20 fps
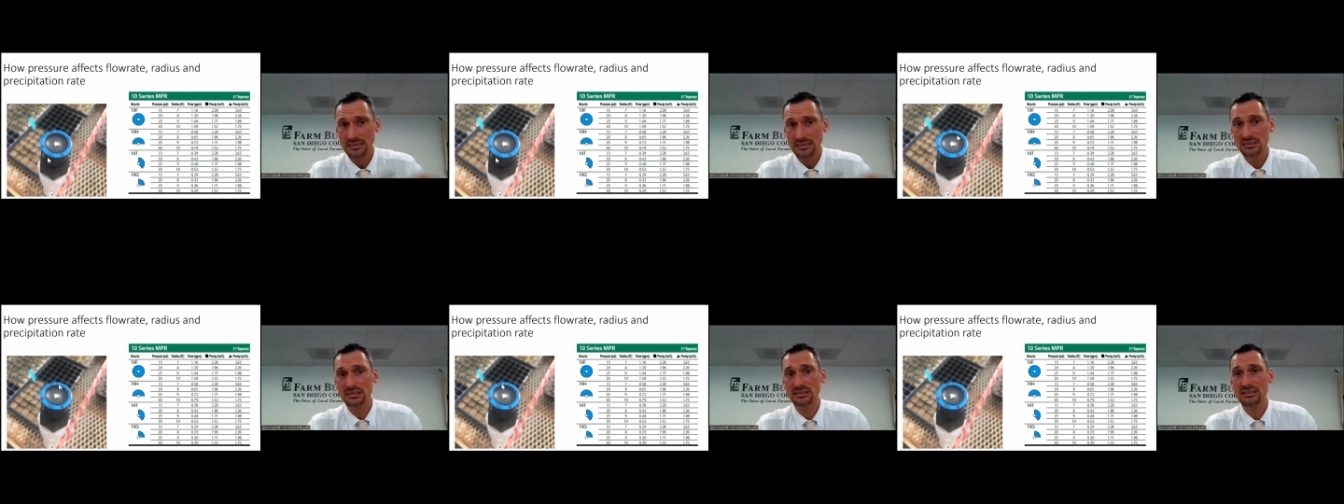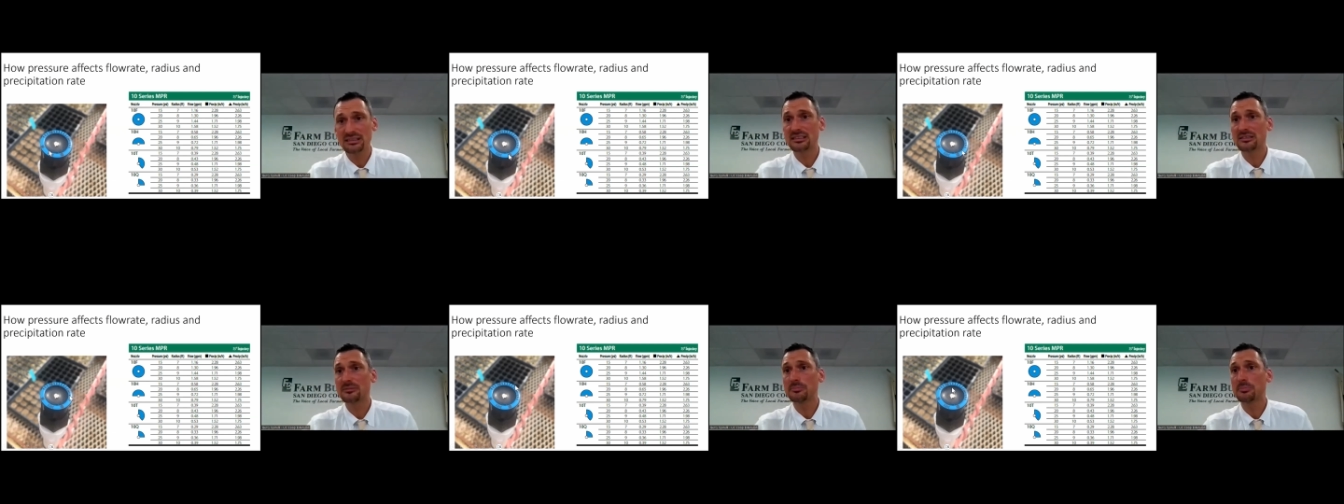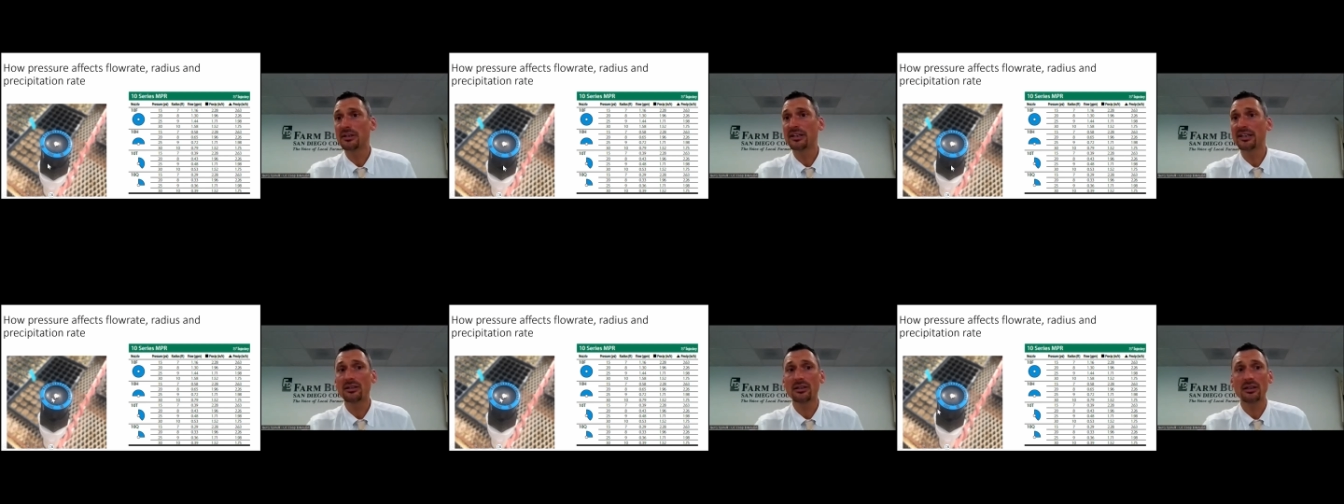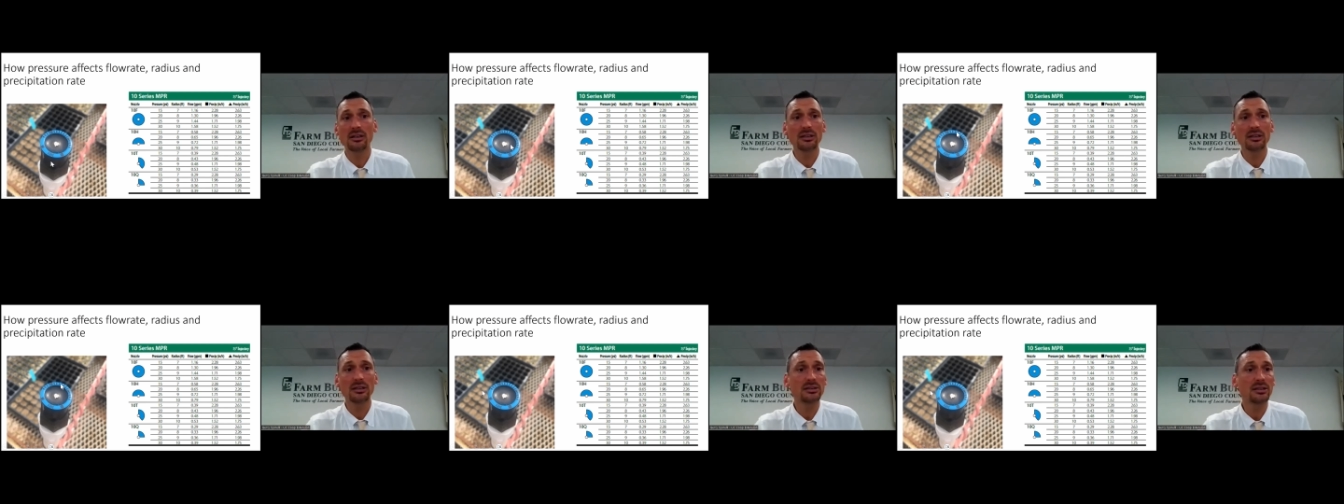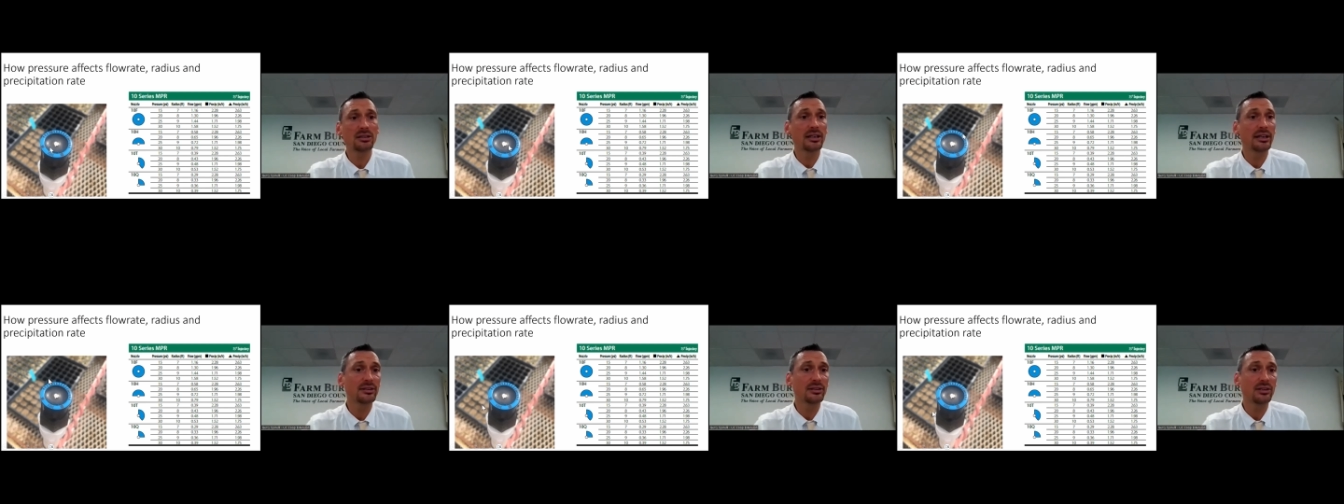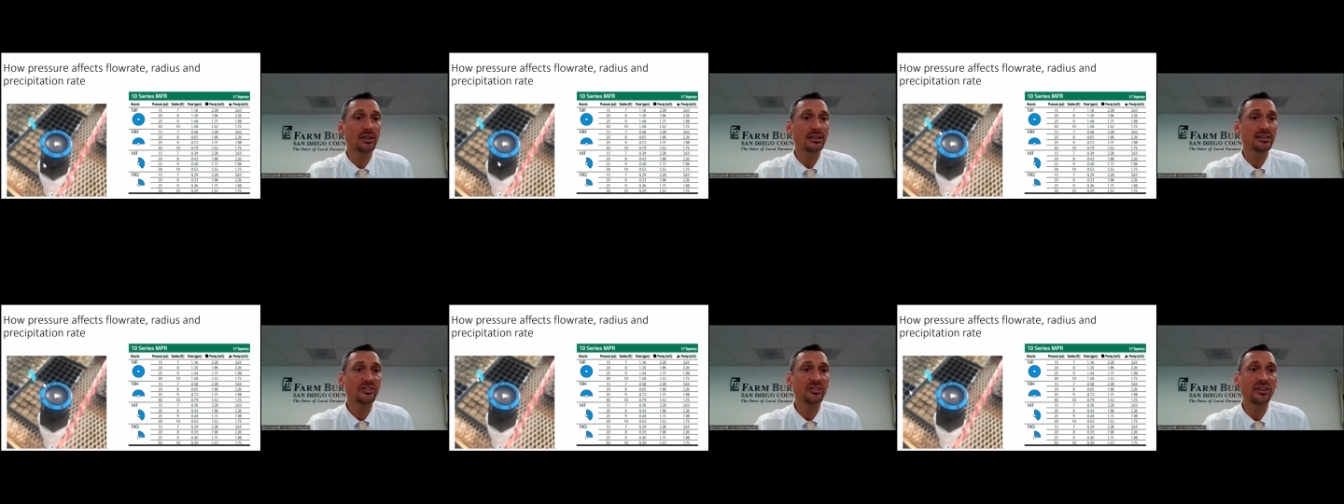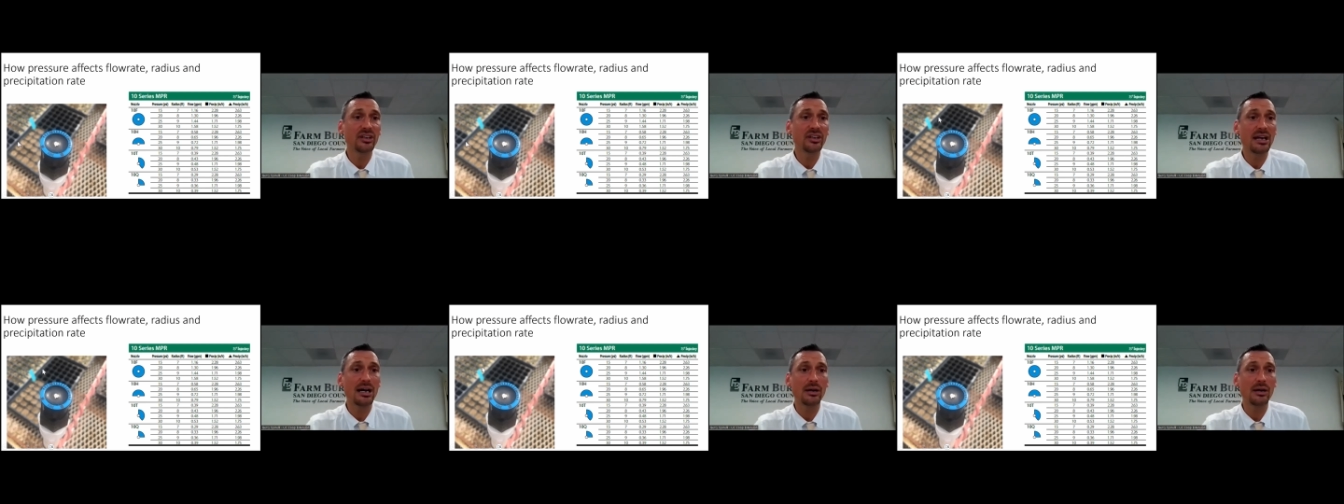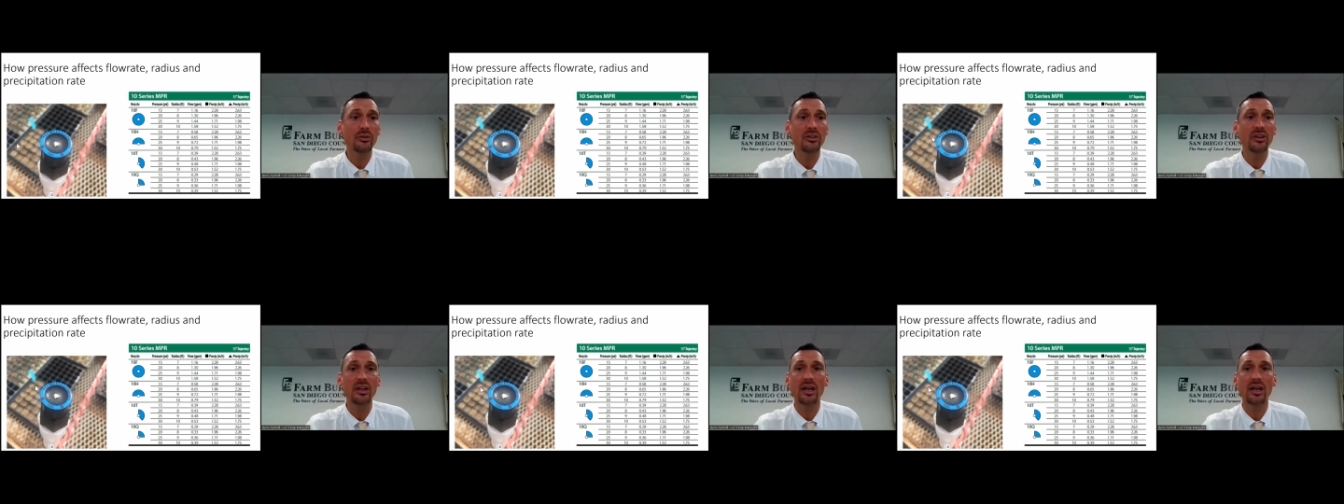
So this is a sprinkler that I see out